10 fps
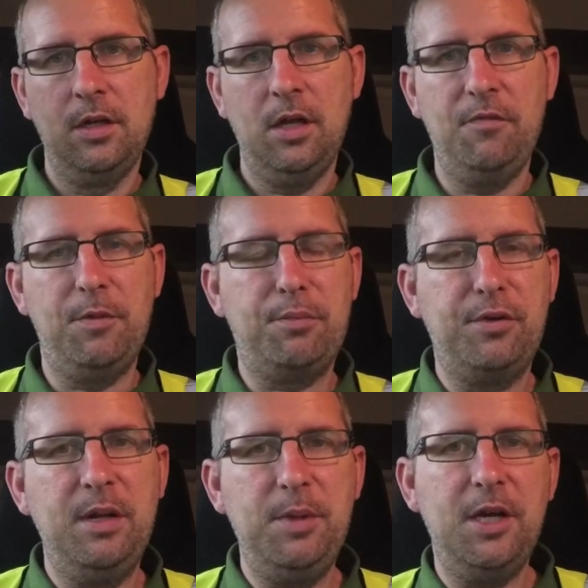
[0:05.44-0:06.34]
of the
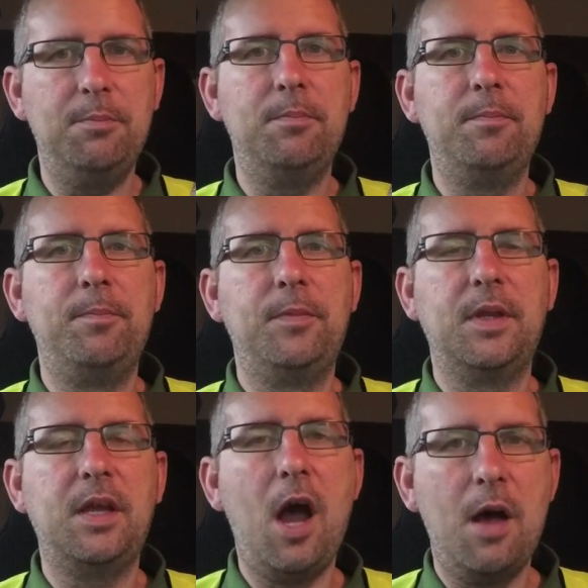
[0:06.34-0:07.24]
premium
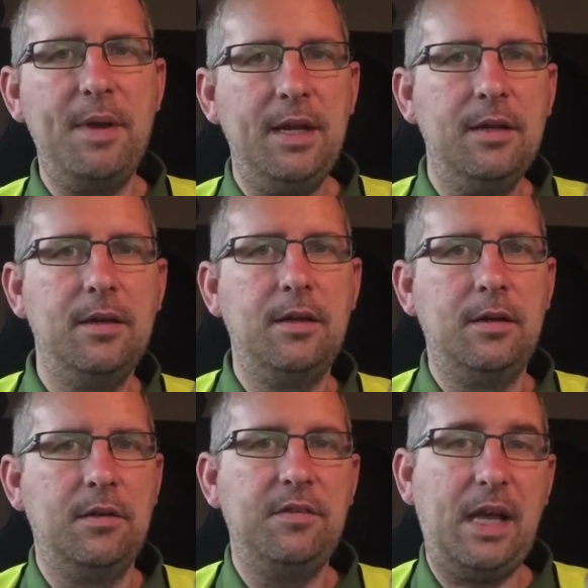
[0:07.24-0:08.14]
Garmin
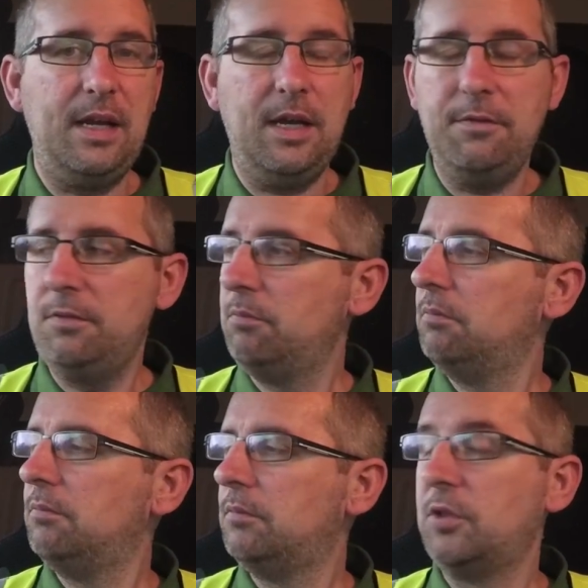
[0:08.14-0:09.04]
Sat Nav,
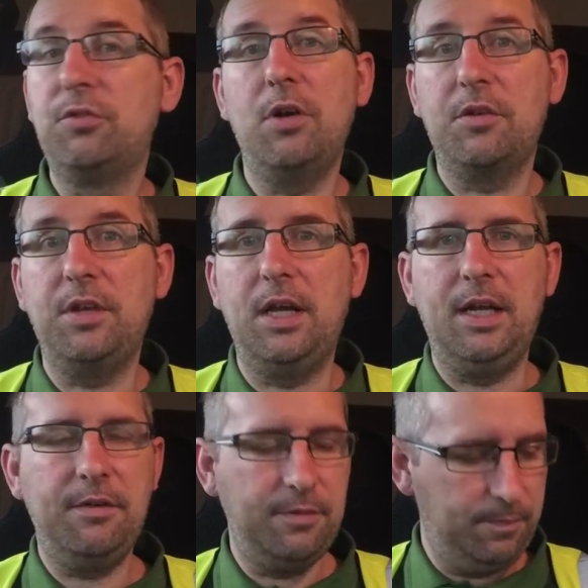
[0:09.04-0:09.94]
truck Sat
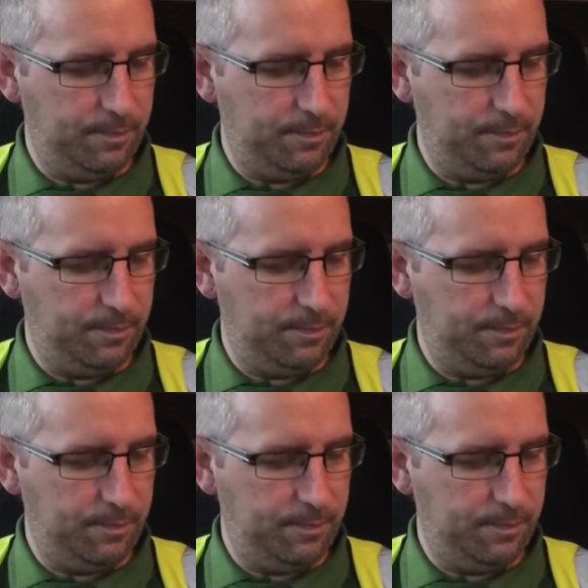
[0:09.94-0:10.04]
Nav,